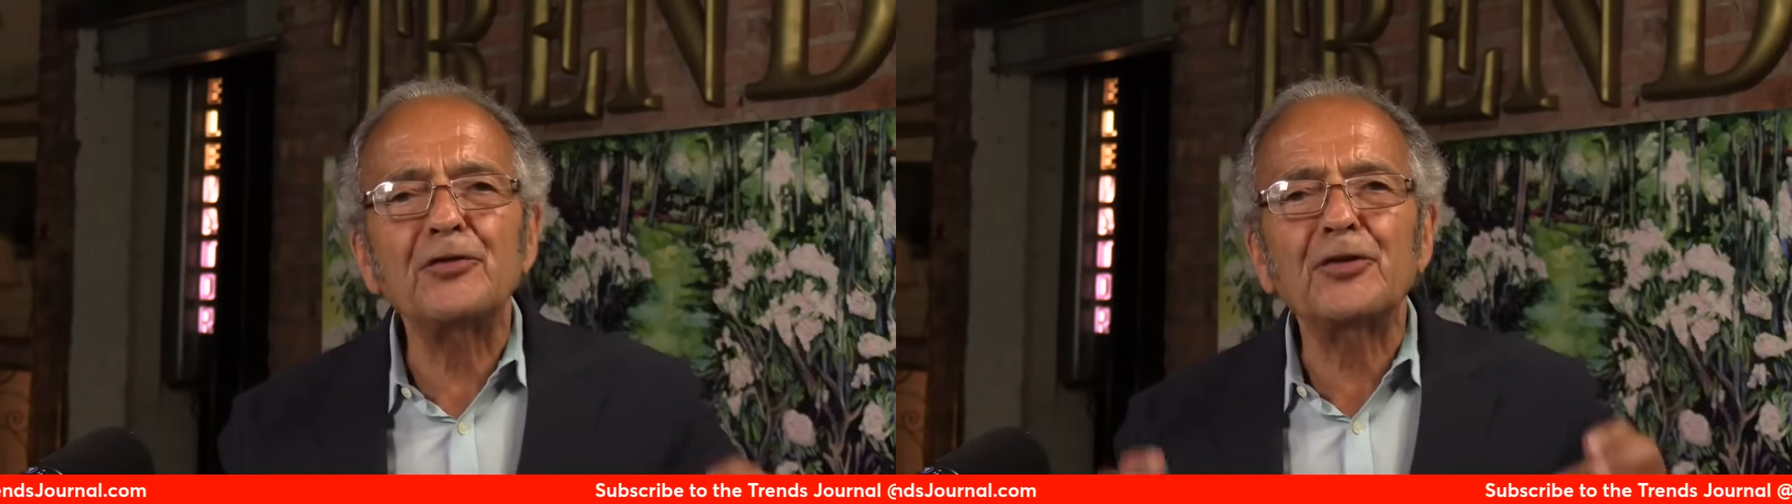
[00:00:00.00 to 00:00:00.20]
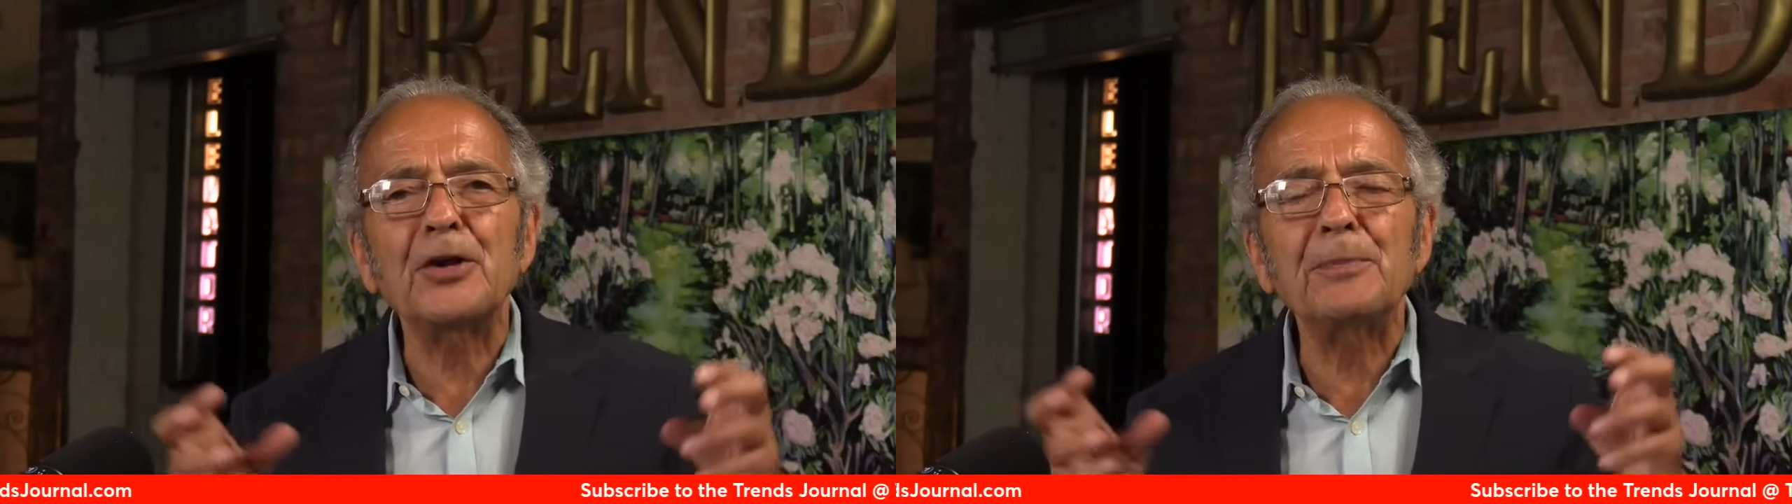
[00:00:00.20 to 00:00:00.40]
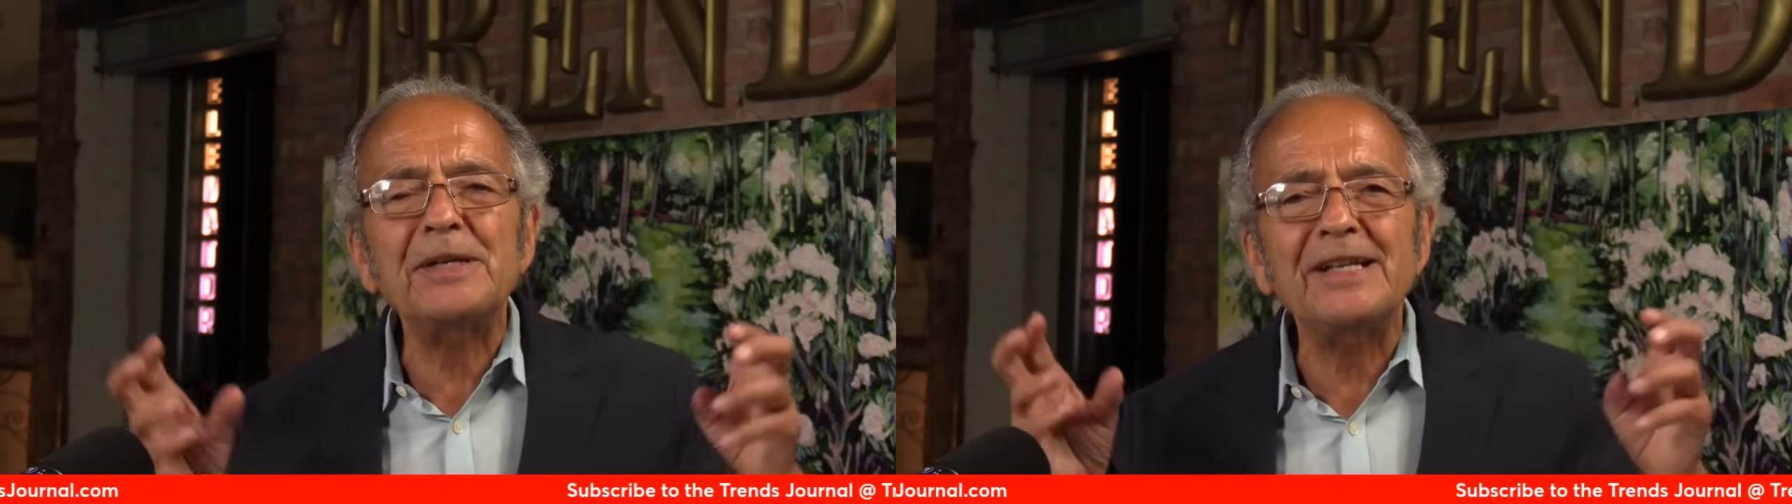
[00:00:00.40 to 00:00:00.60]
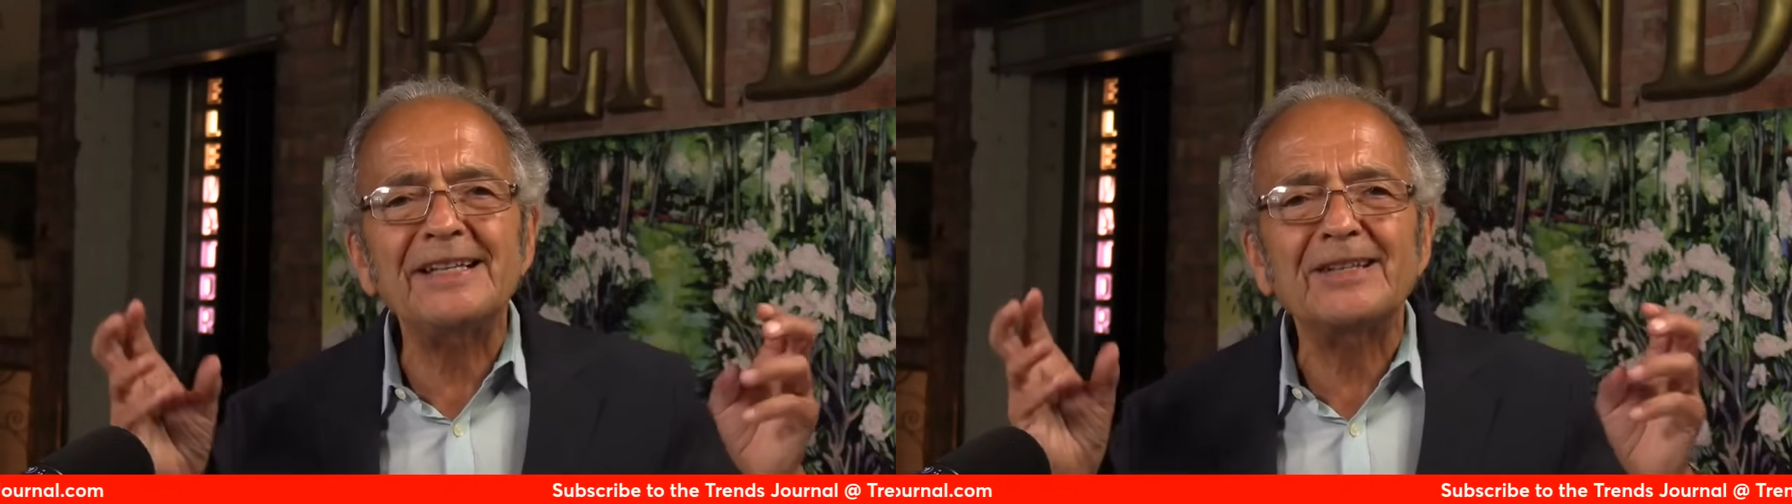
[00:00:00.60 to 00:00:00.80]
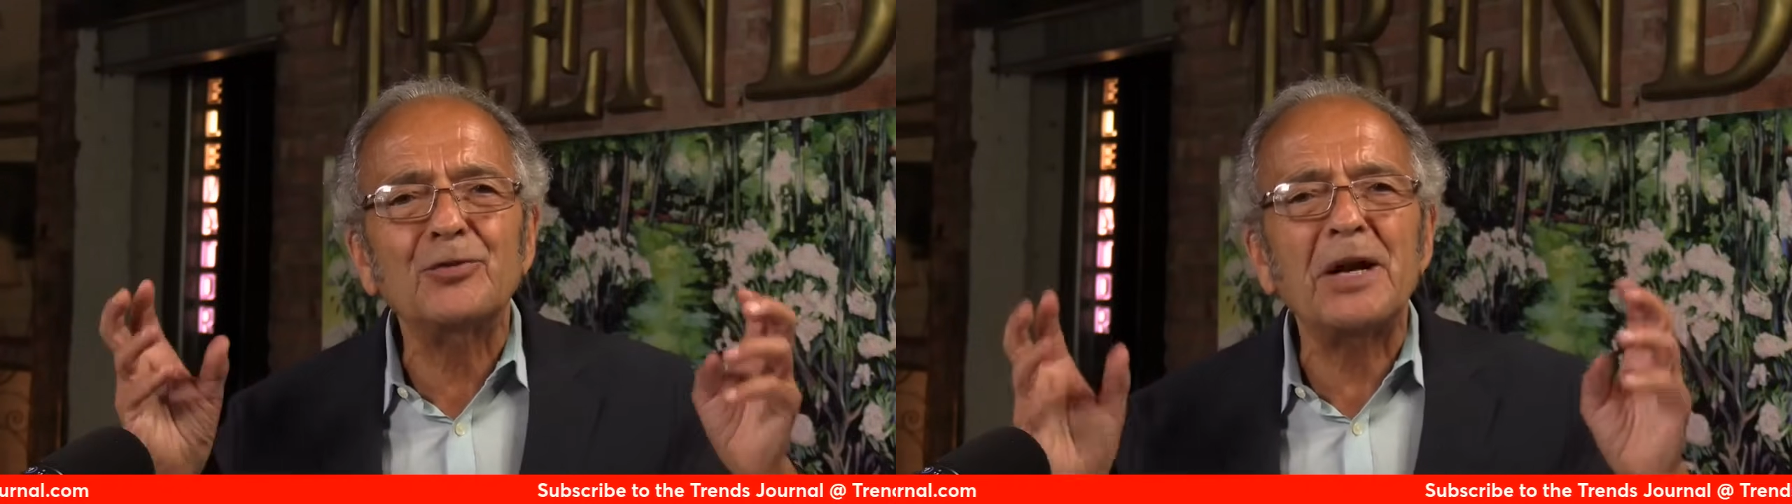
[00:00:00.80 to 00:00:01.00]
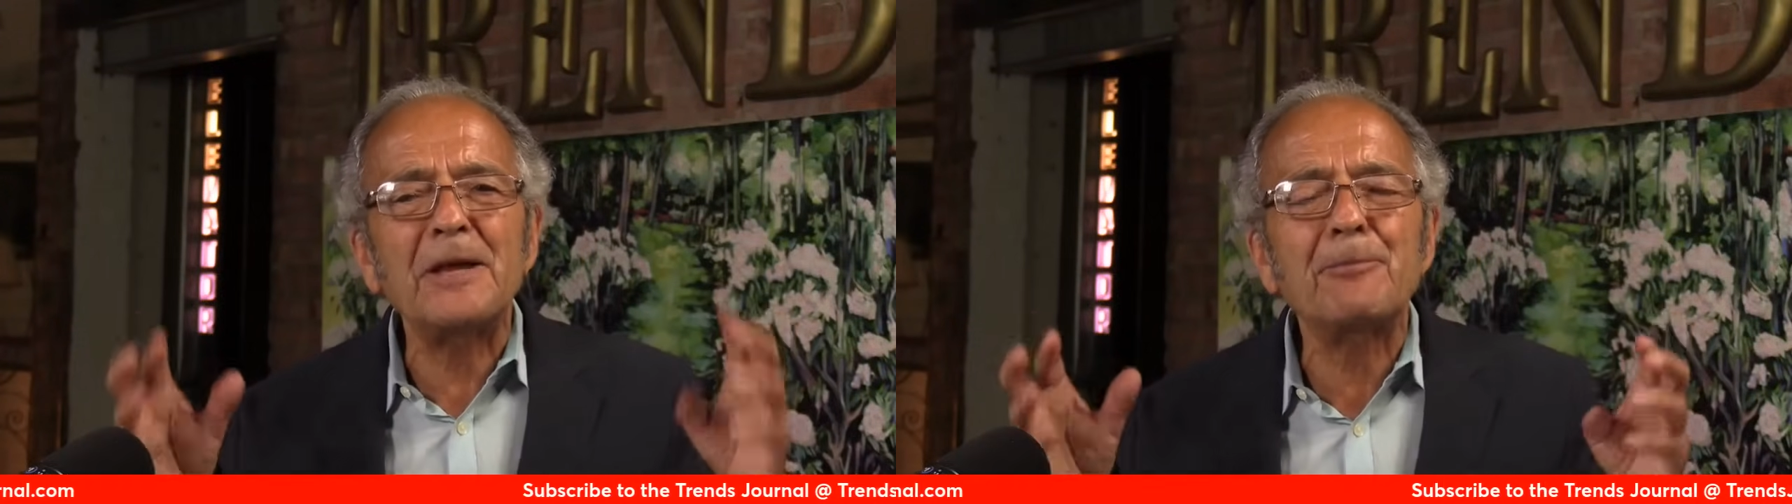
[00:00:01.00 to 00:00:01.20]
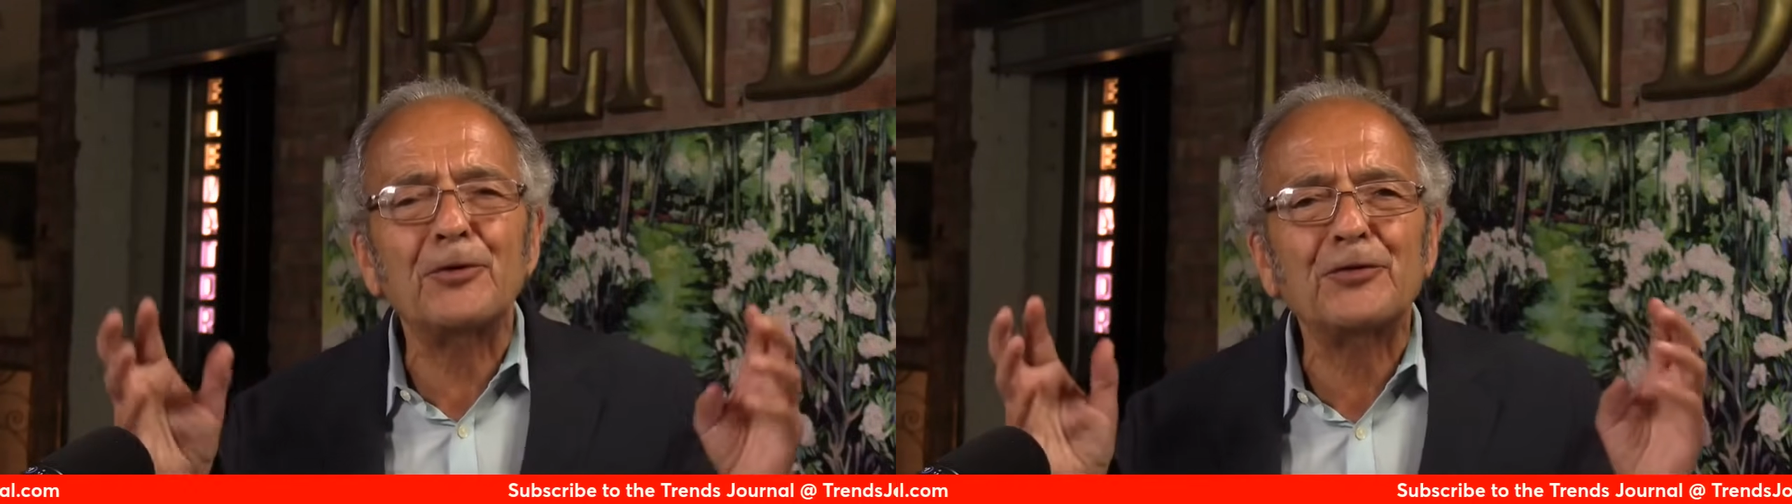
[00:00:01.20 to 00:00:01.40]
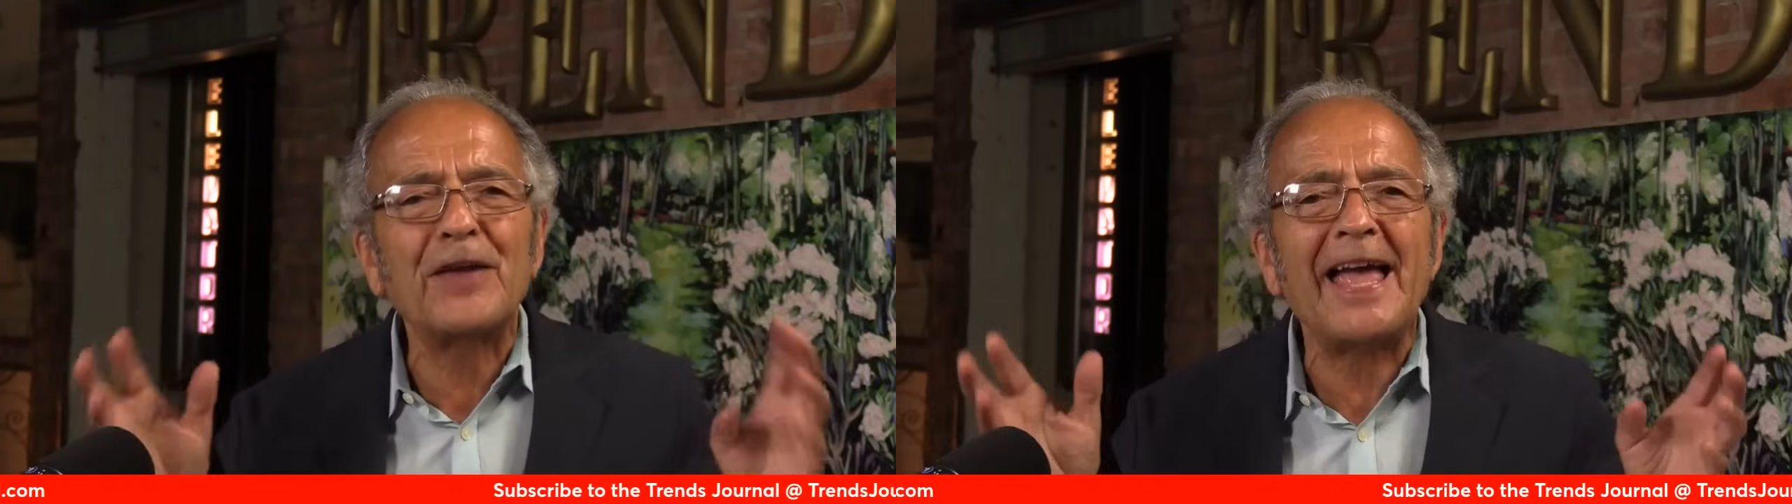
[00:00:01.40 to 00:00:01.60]
going to be near
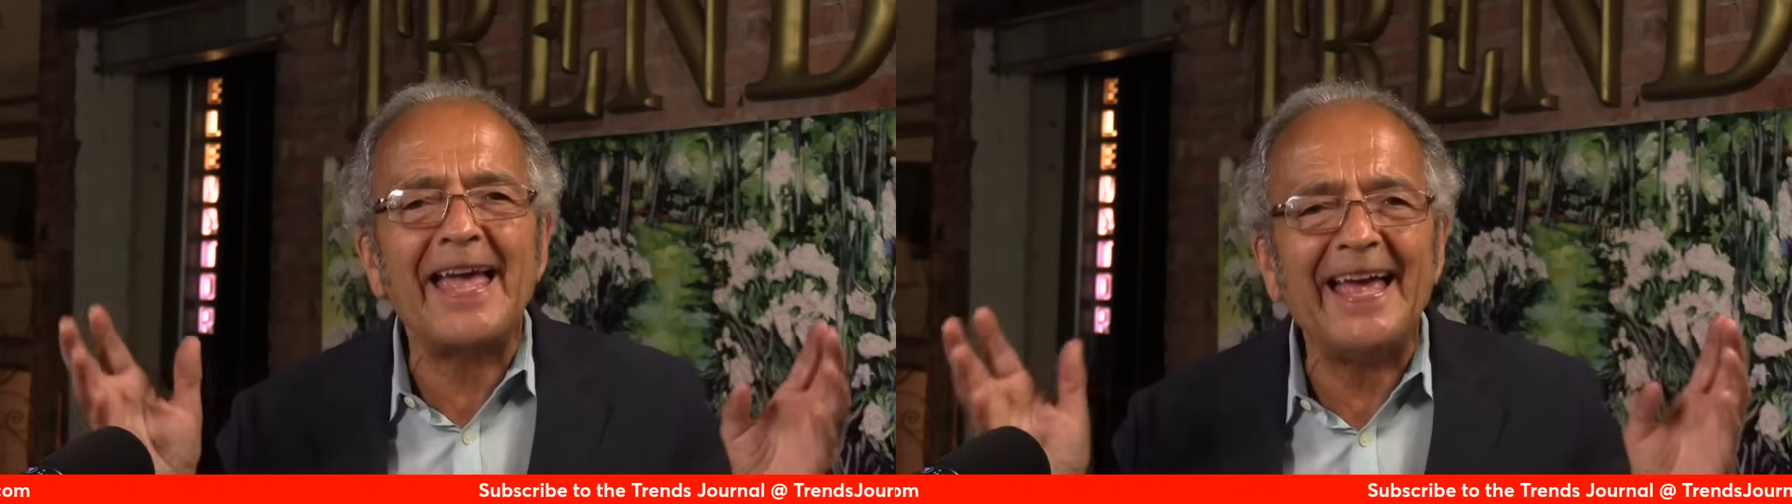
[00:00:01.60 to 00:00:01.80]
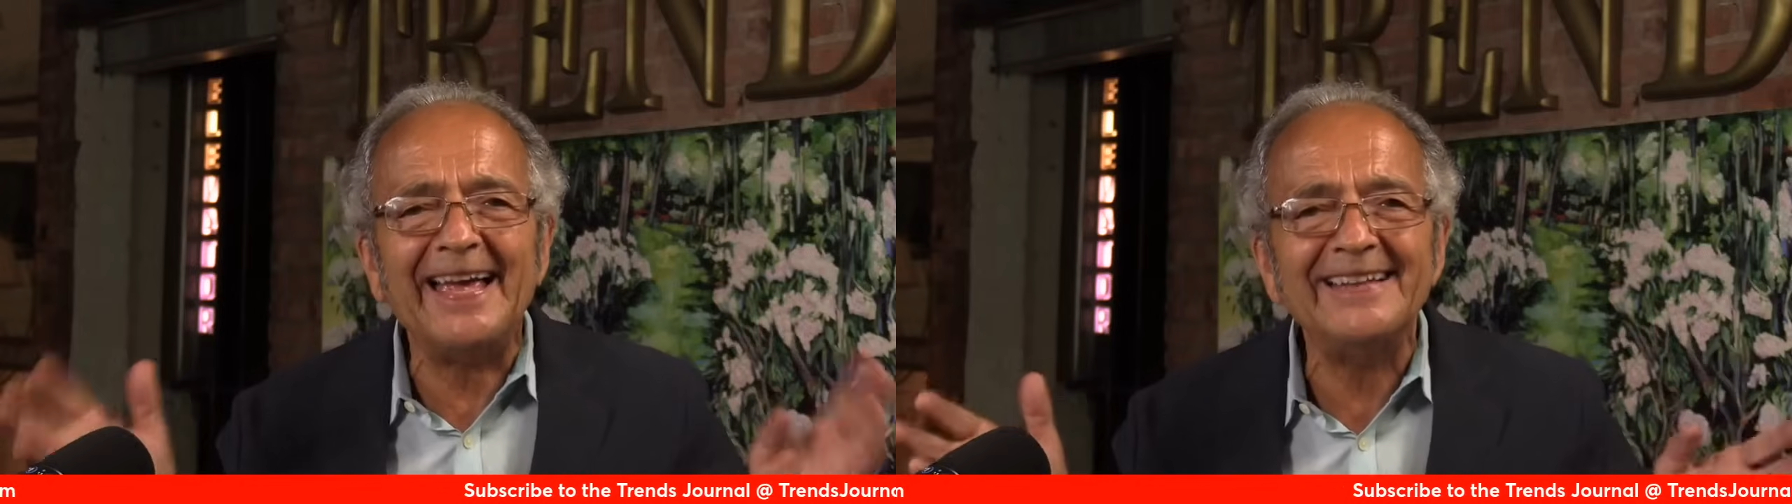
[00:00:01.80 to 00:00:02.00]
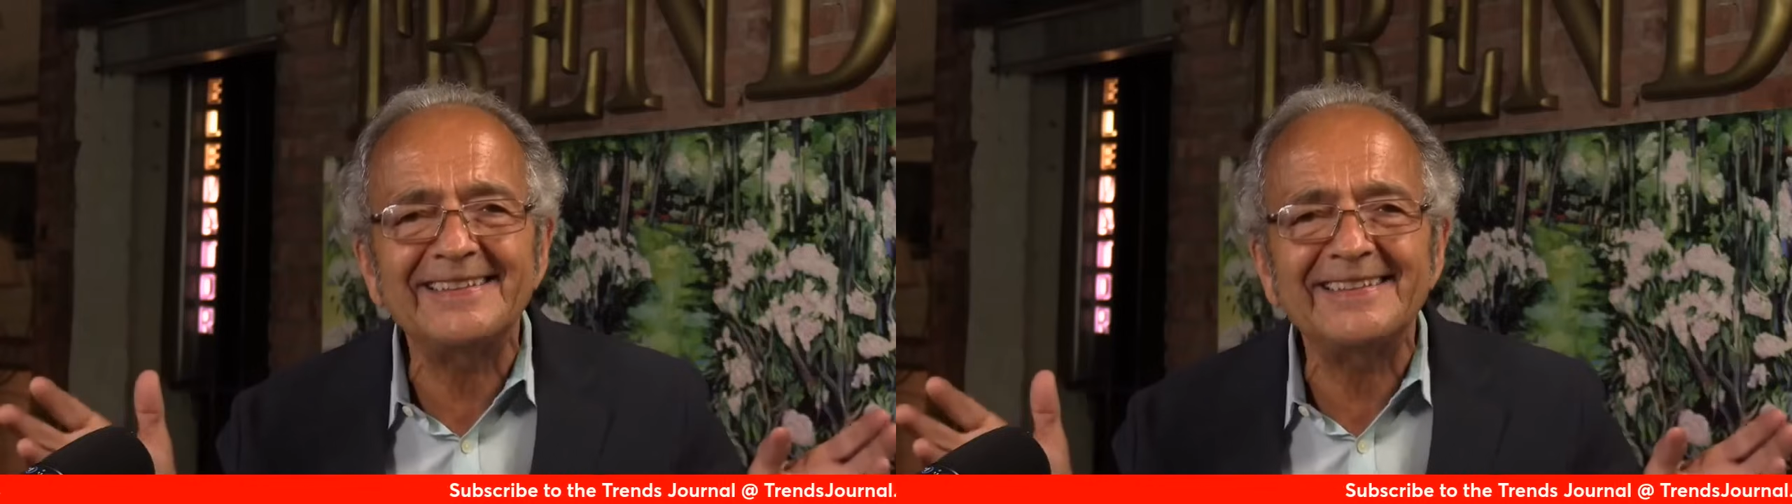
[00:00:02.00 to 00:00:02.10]
20%.